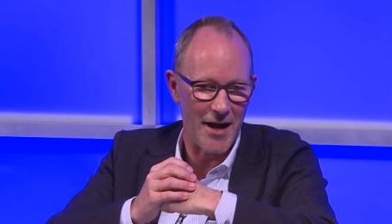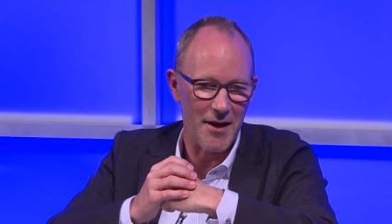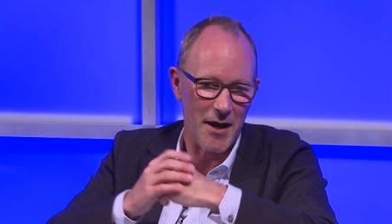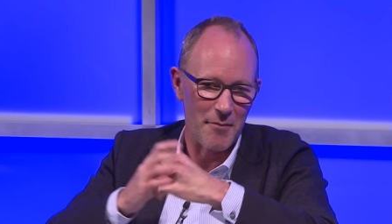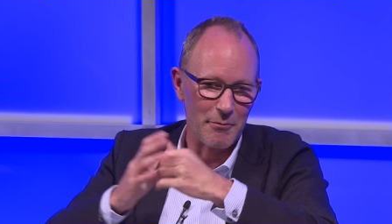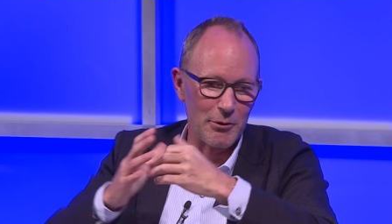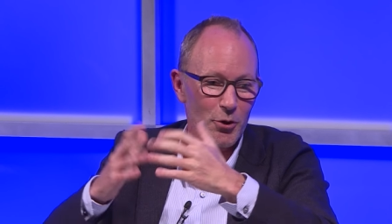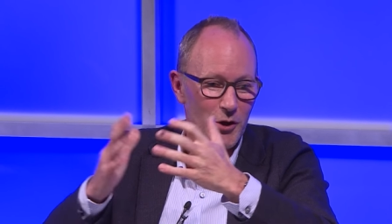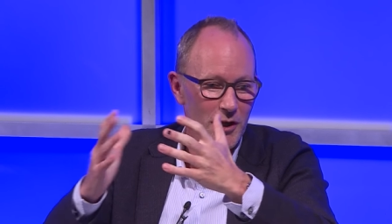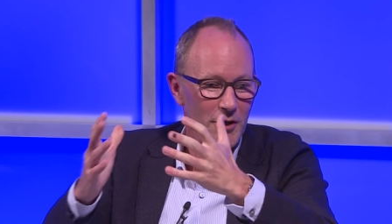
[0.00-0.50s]

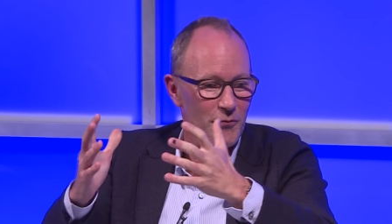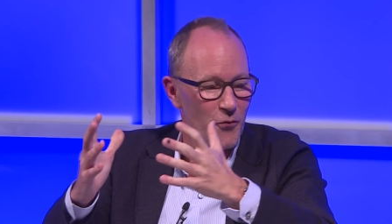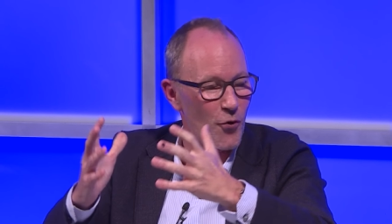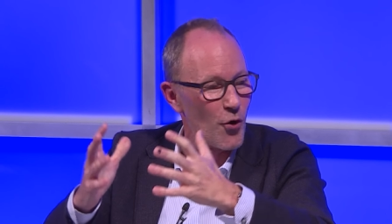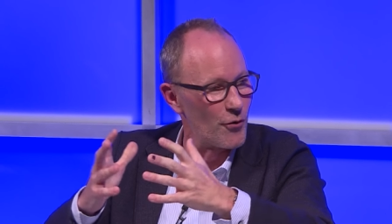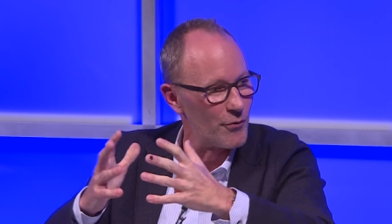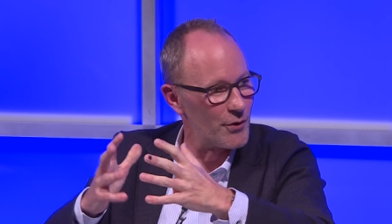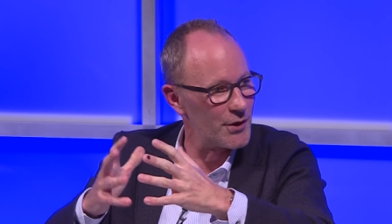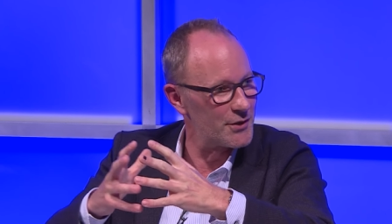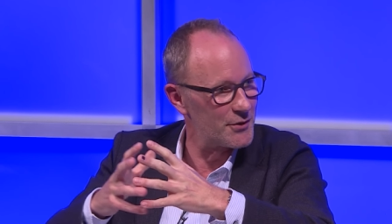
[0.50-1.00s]
I'm looking
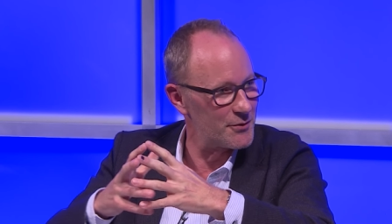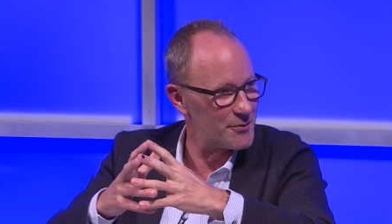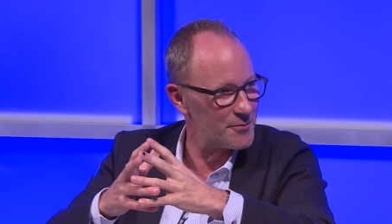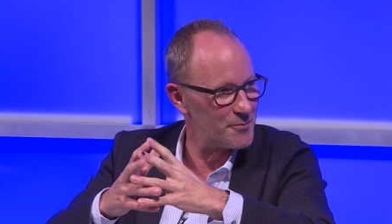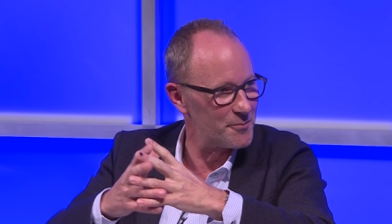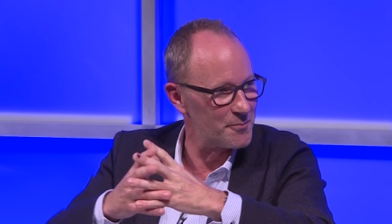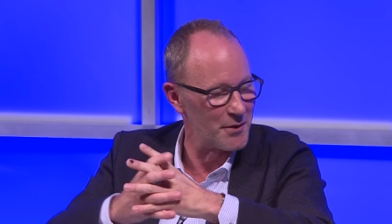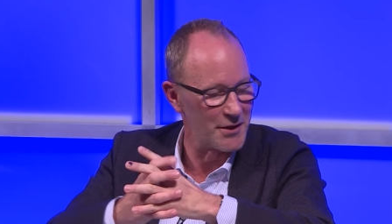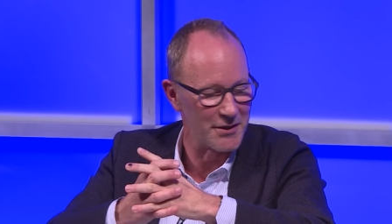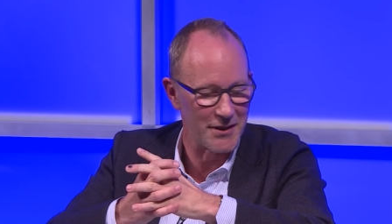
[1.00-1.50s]
forward,
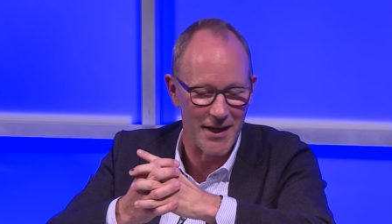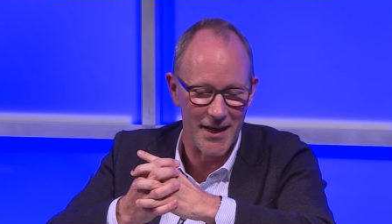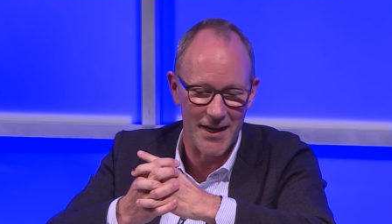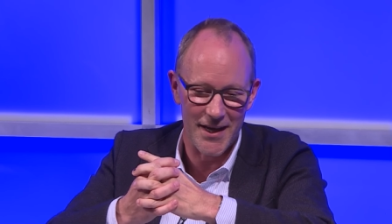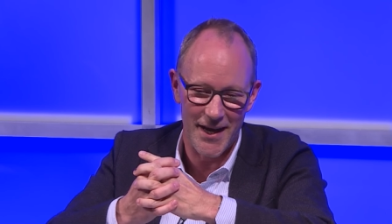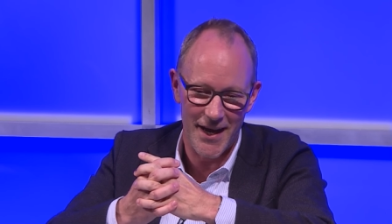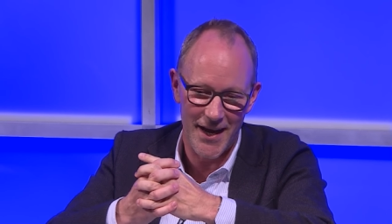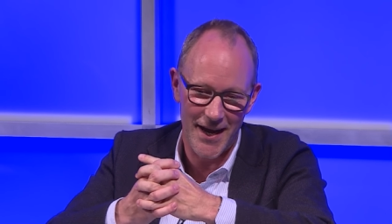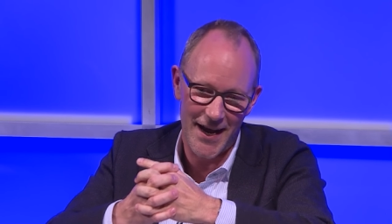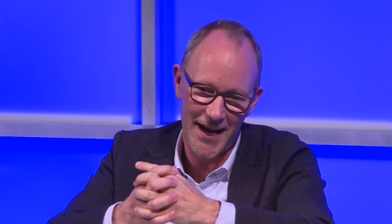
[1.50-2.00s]
but I,
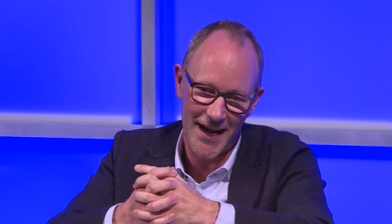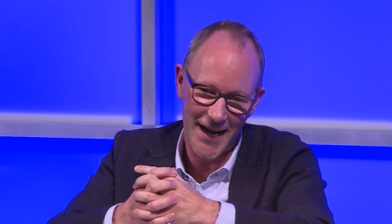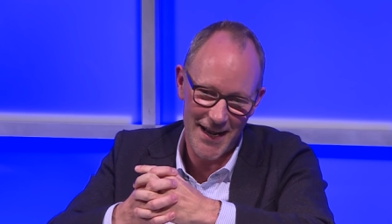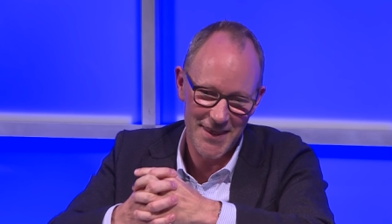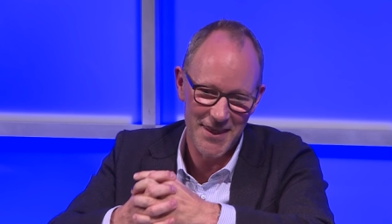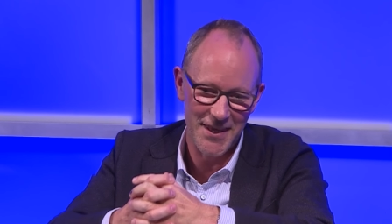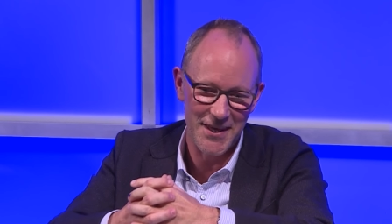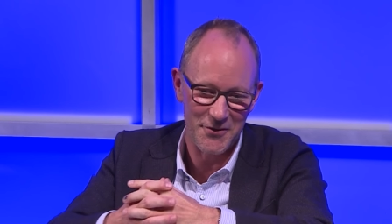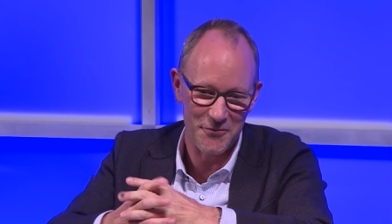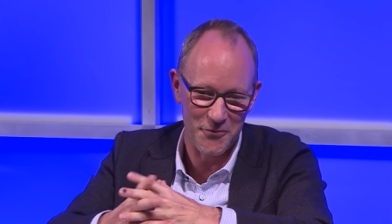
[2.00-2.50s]
I
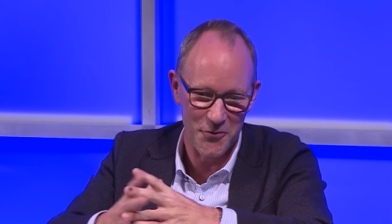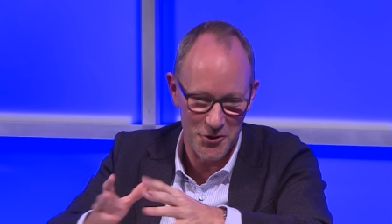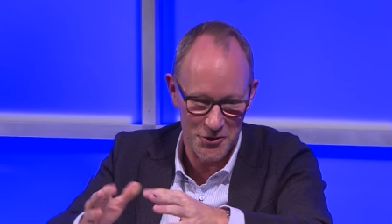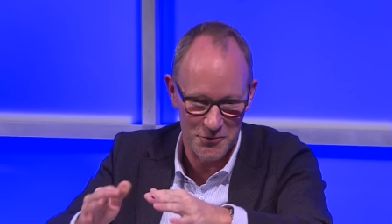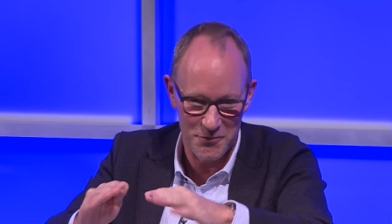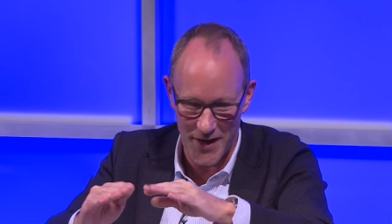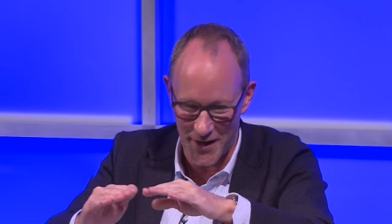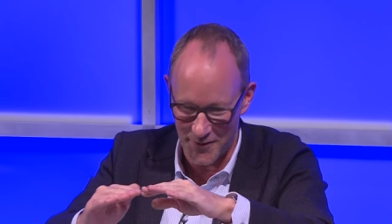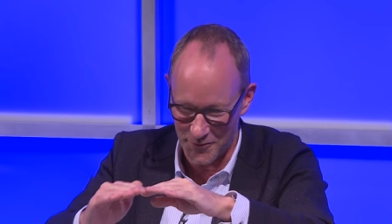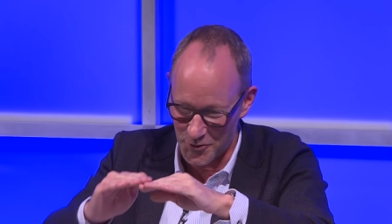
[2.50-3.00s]
think first
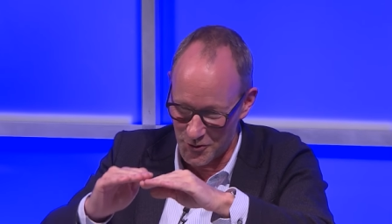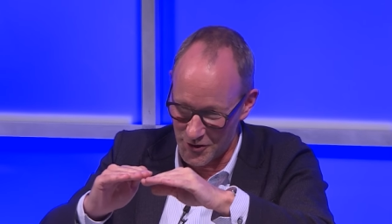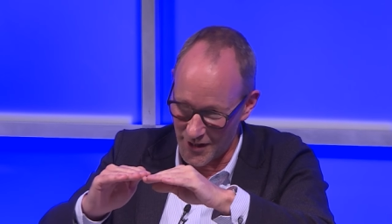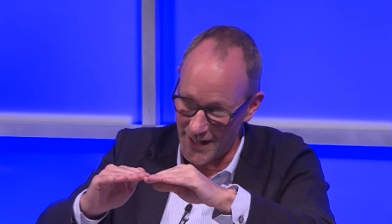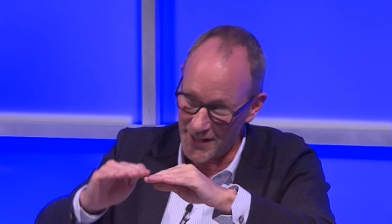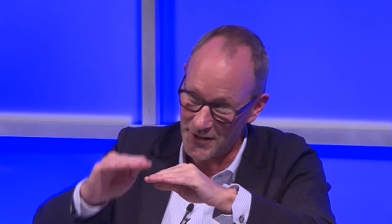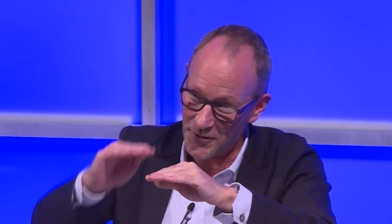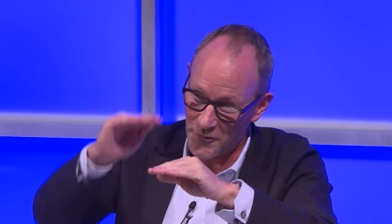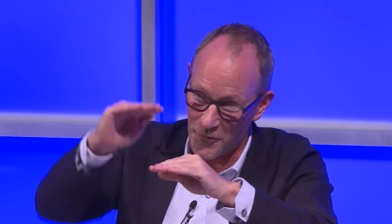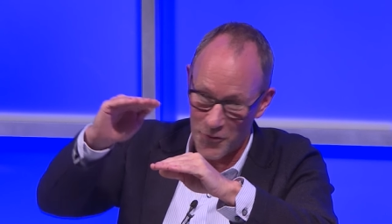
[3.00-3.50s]
we have to
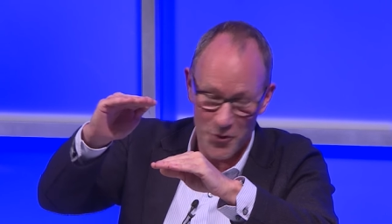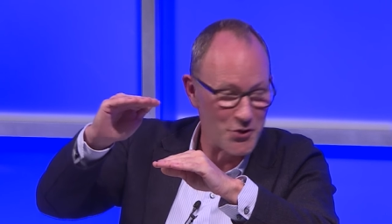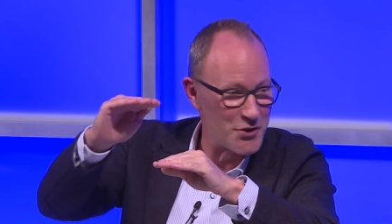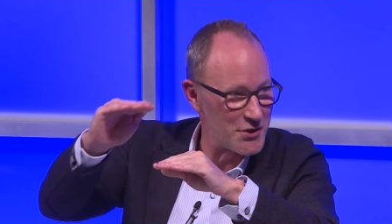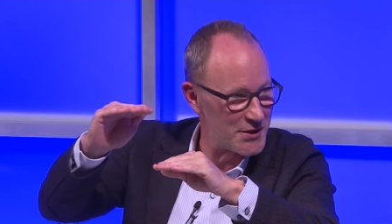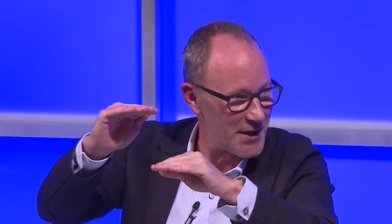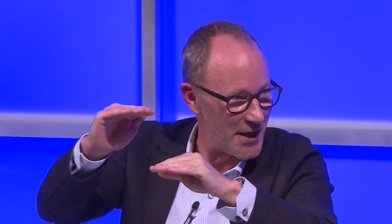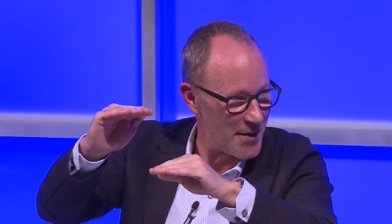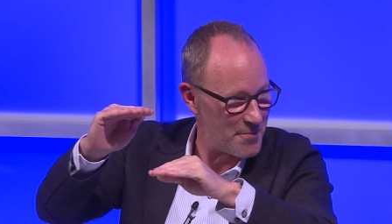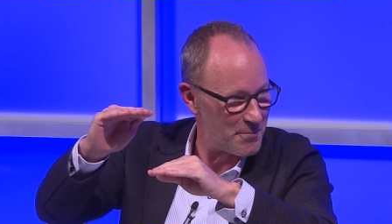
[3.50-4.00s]
take the first
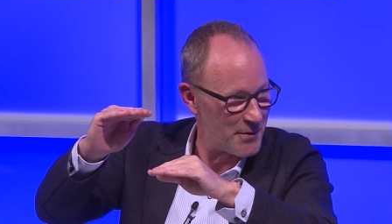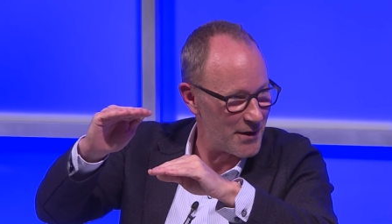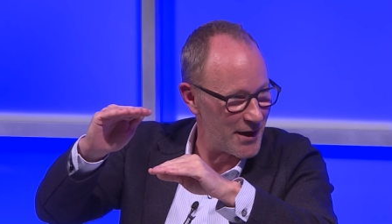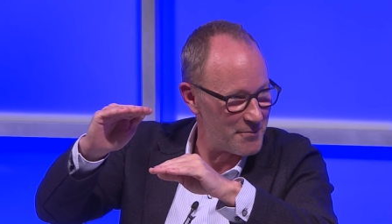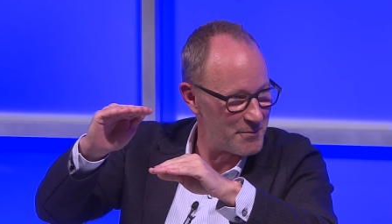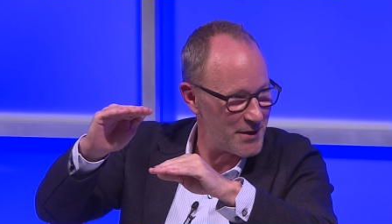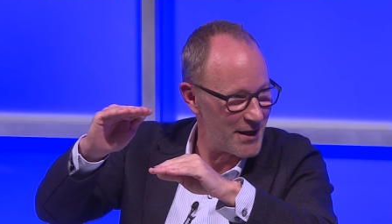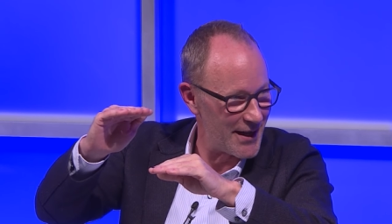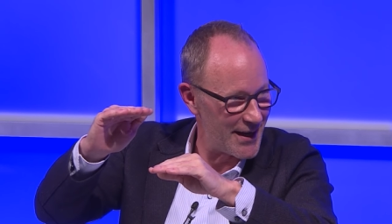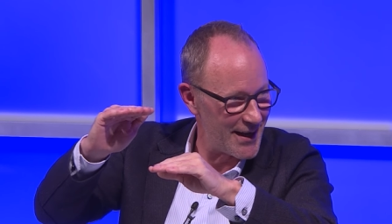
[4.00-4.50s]
step. I
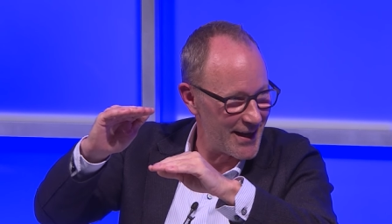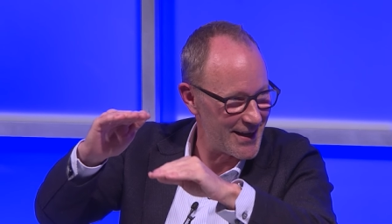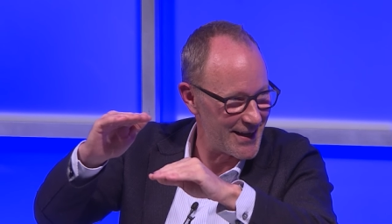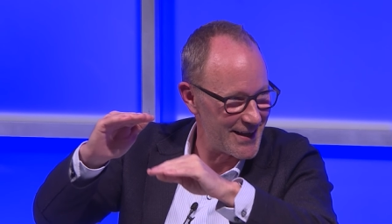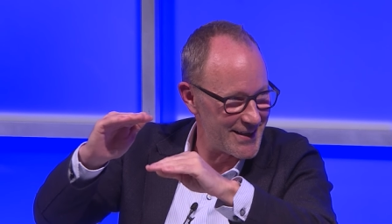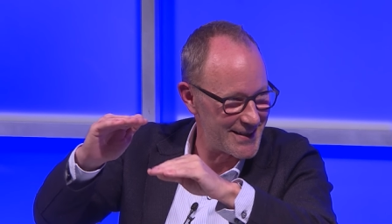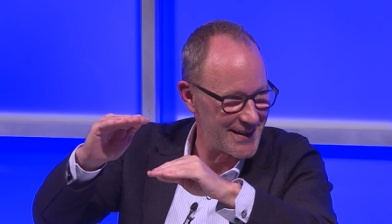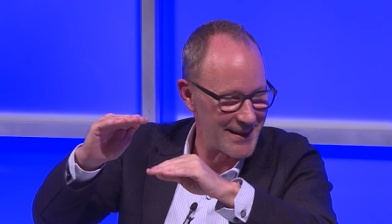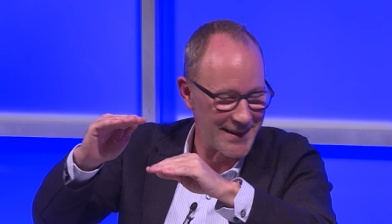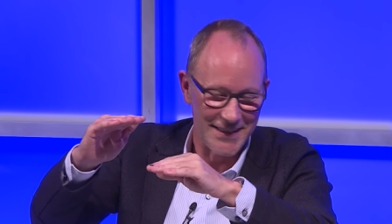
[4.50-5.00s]
mean, yeah. I
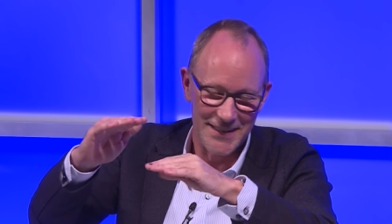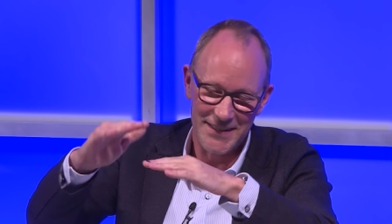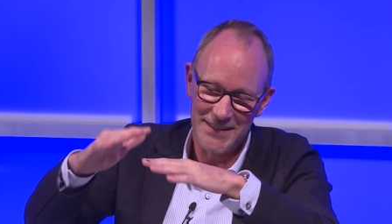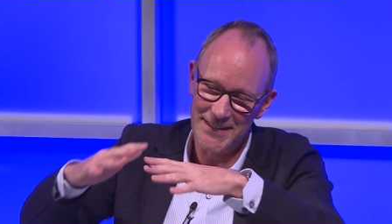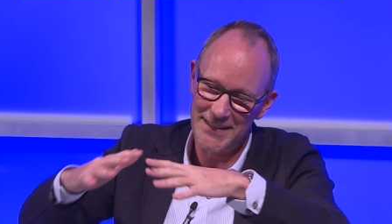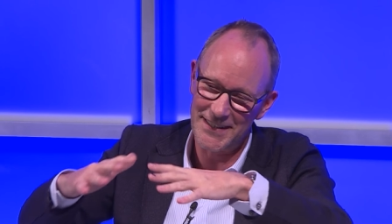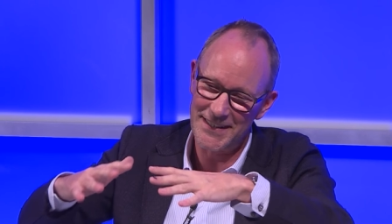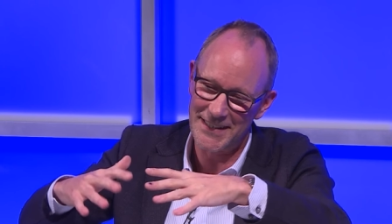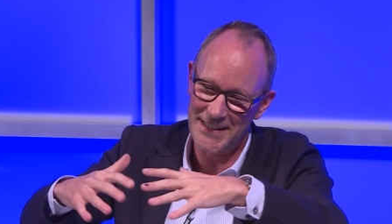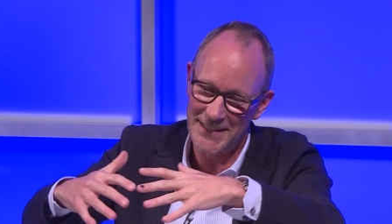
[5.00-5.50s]
think
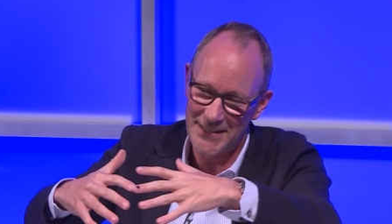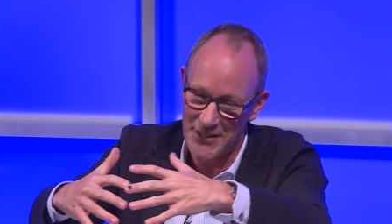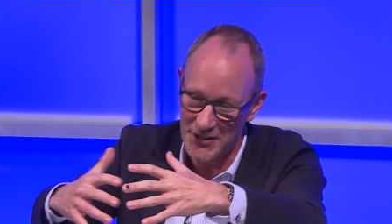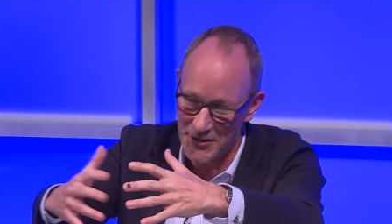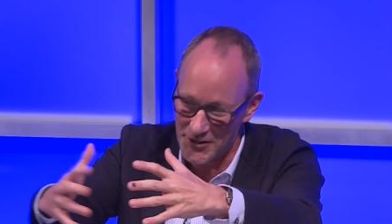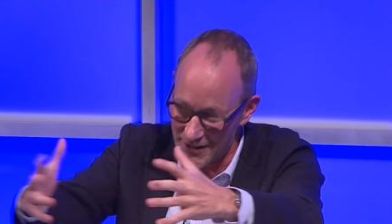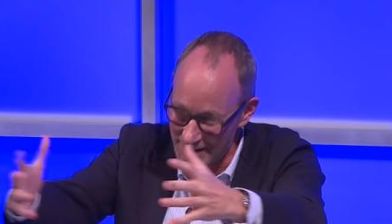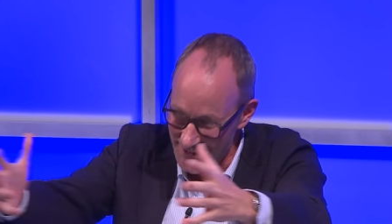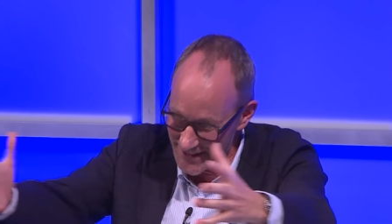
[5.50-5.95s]
the,